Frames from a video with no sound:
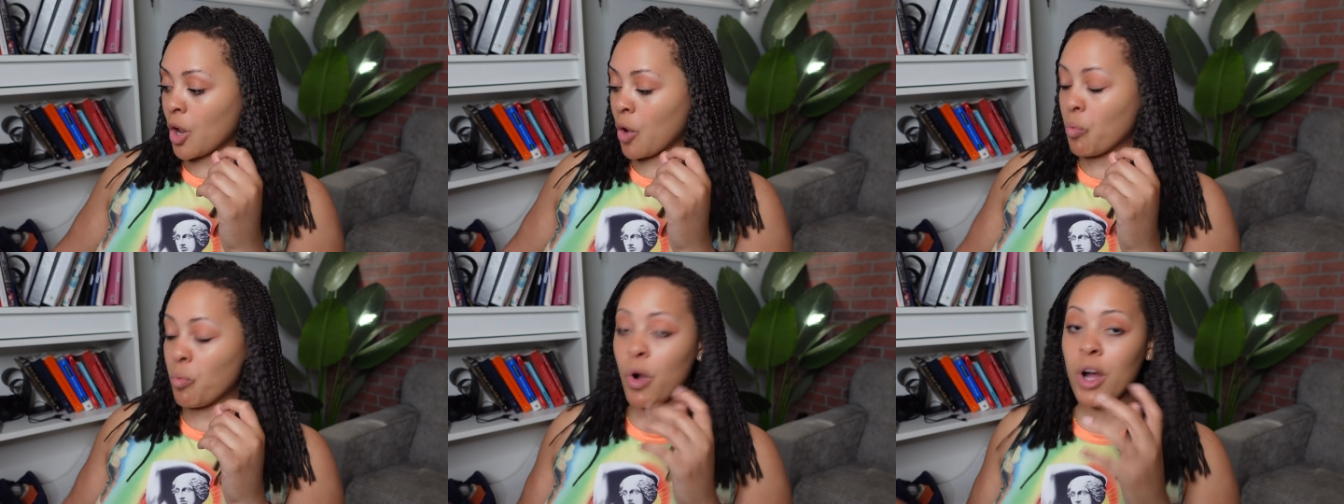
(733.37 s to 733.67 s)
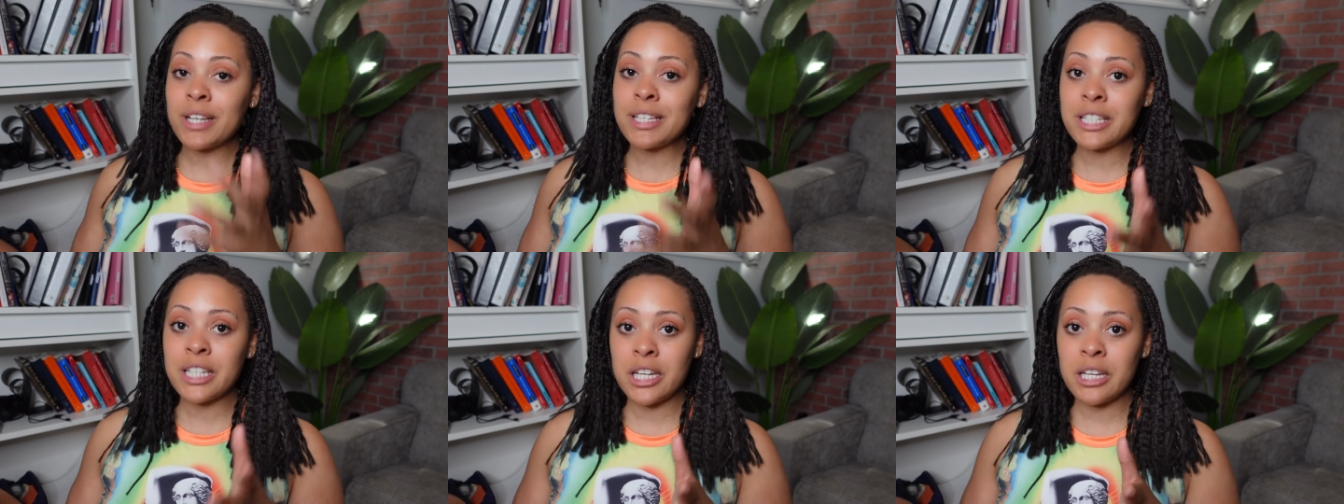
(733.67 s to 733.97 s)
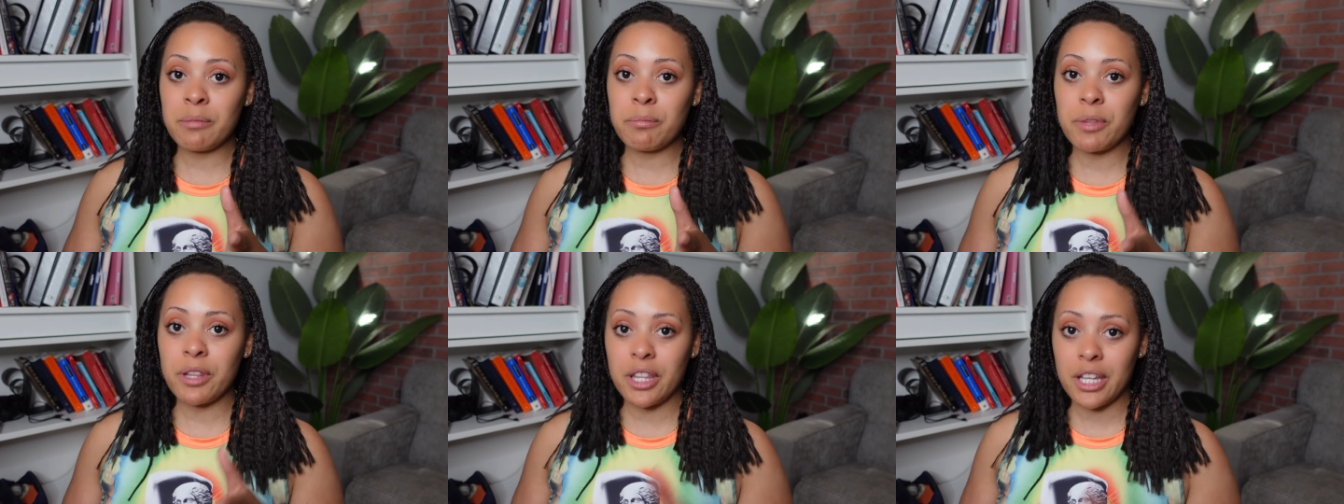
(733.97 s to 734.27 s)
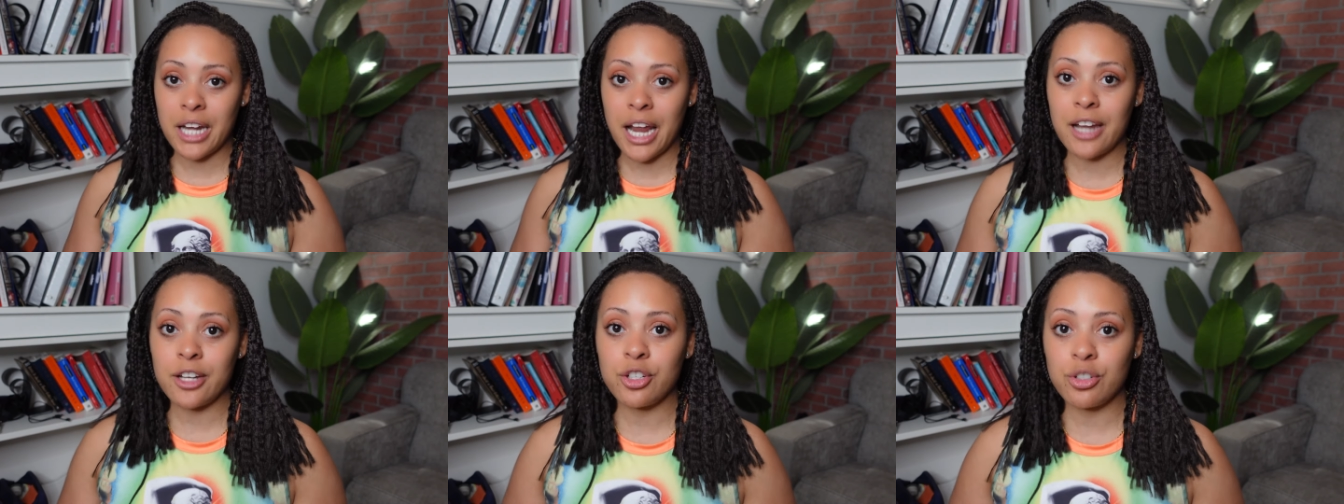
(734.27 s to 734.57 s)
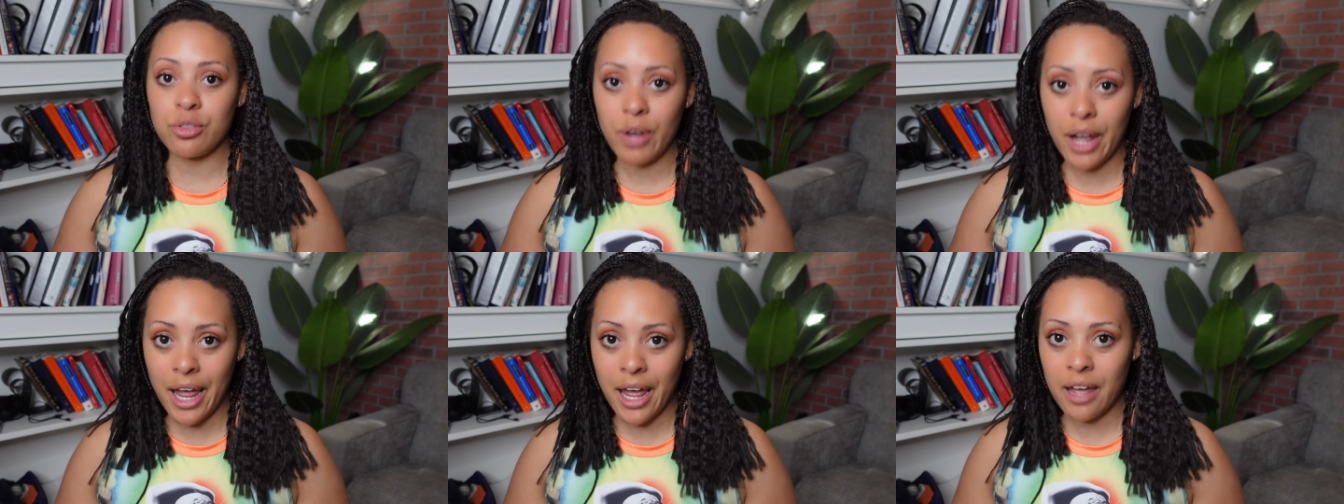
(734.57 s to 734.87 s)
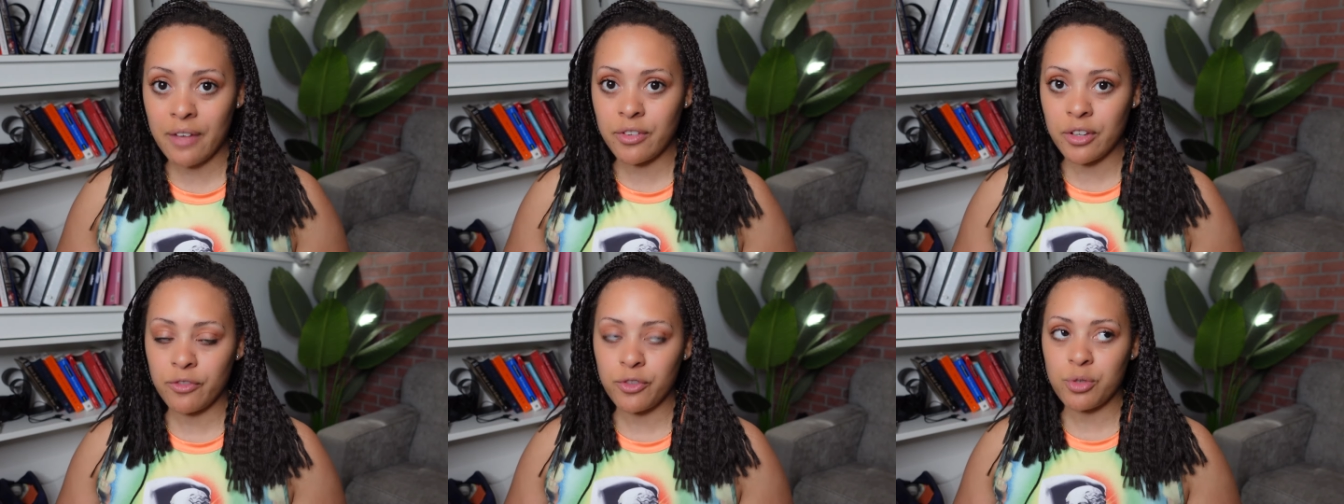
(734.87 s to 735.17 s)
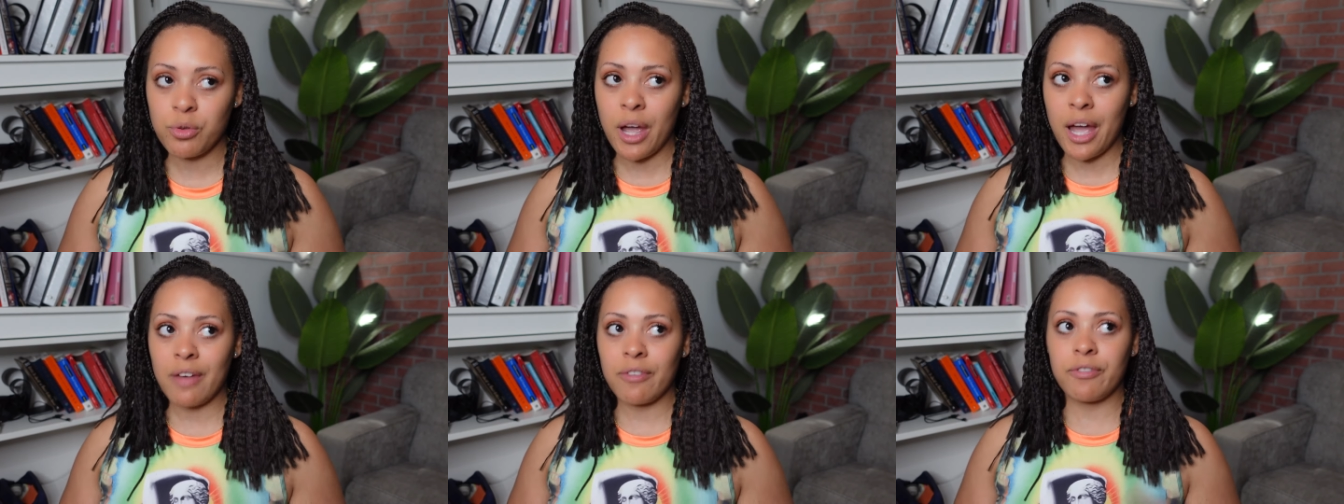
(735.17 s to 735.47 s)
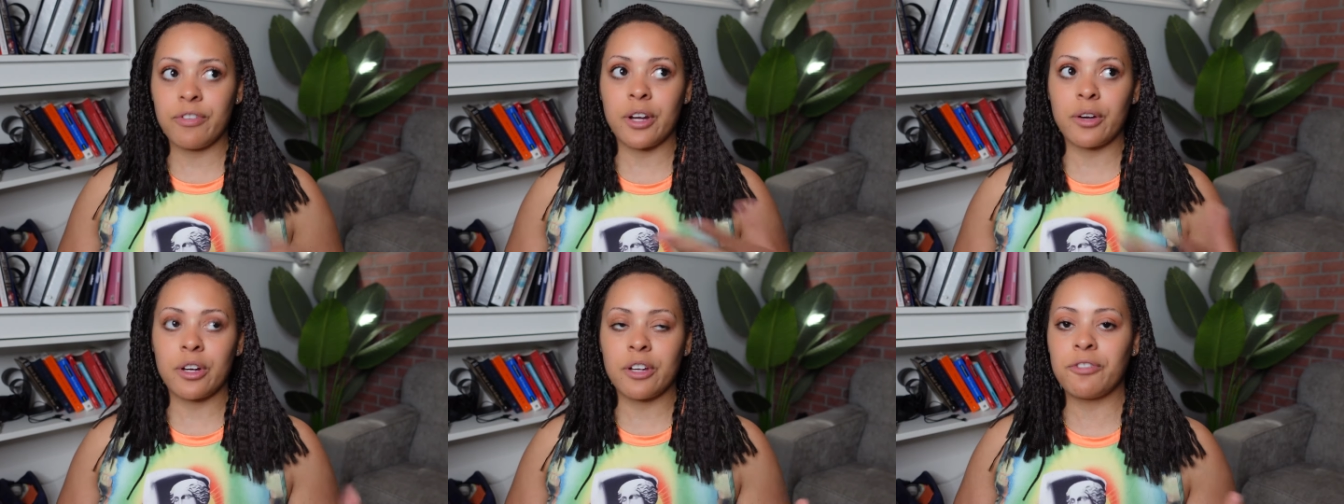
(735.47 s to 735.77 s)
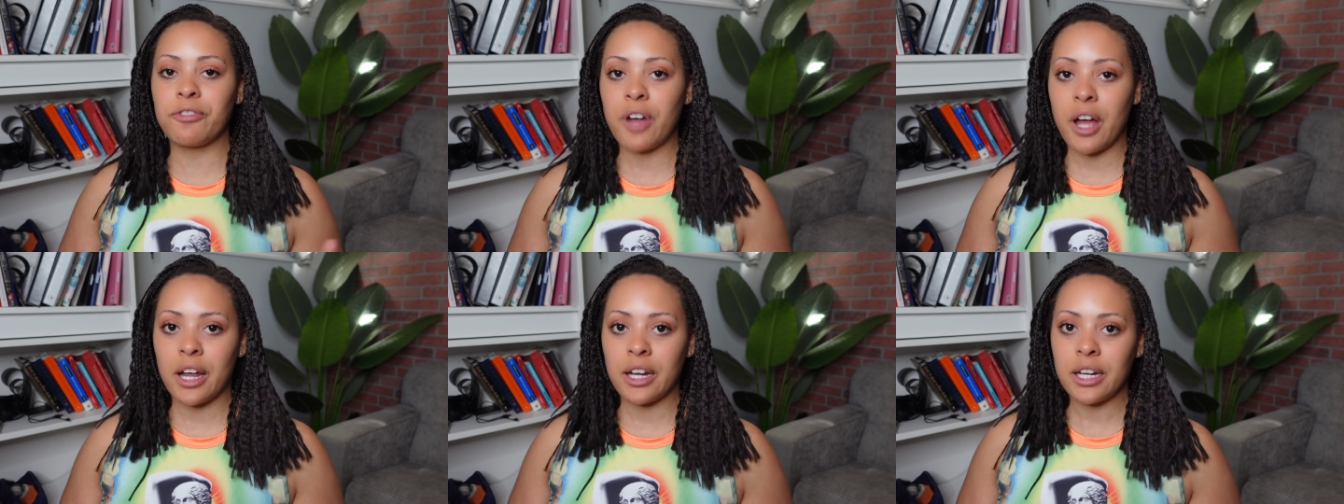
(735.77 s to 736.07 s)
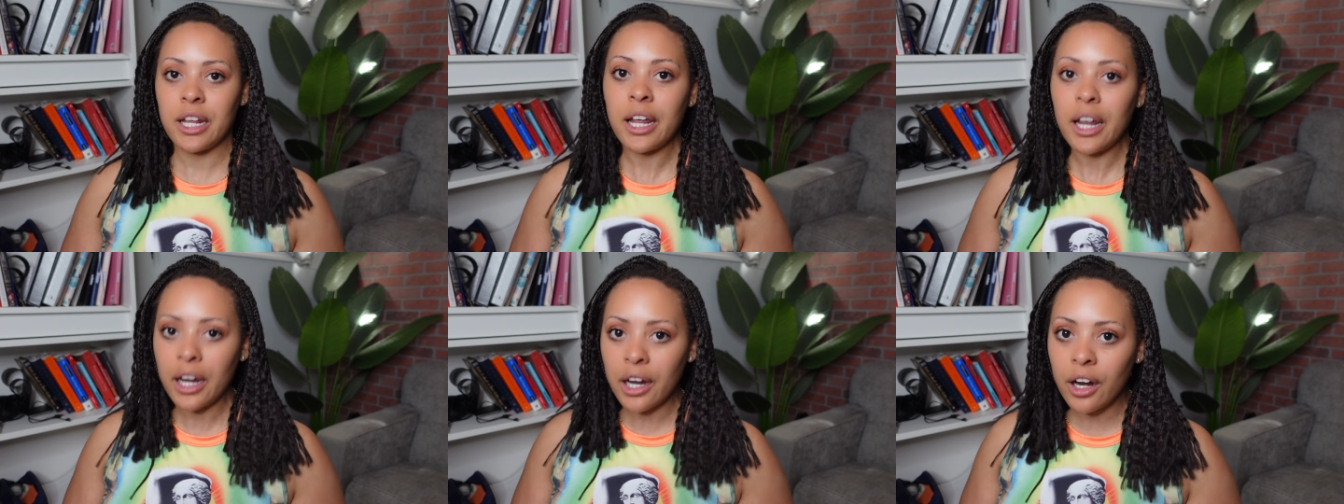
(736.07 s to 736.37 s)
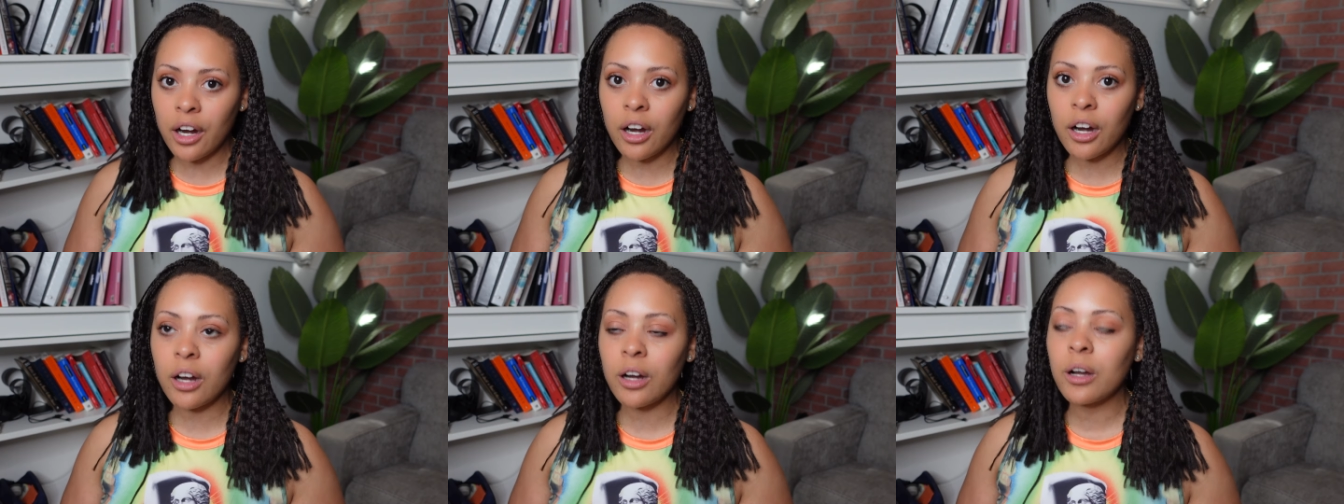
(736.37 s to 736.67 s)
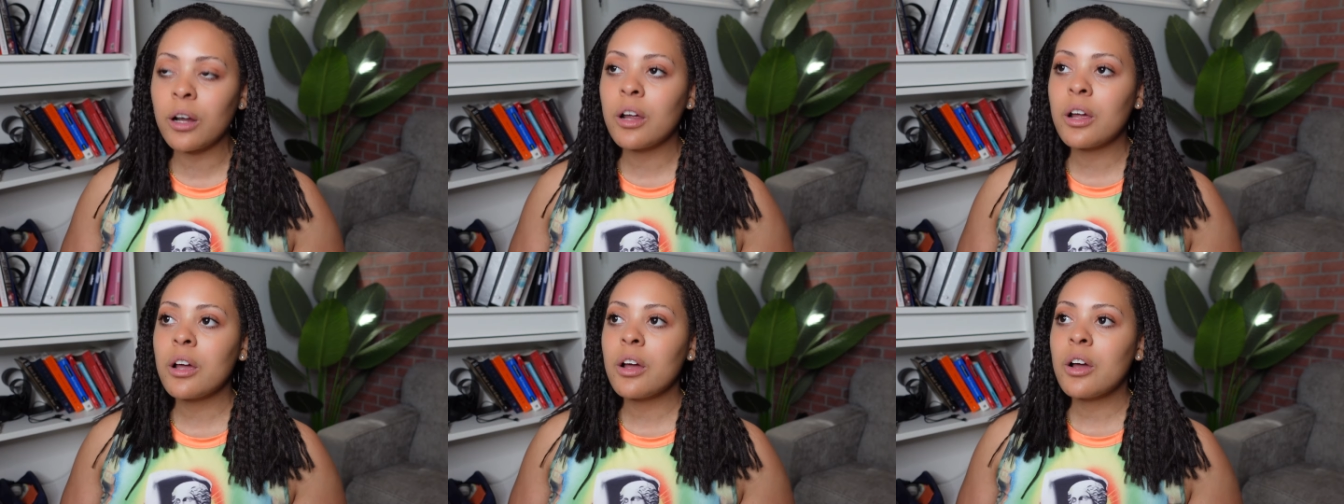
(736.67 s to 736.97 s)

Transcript: One tip that I do have, if you have very fine hair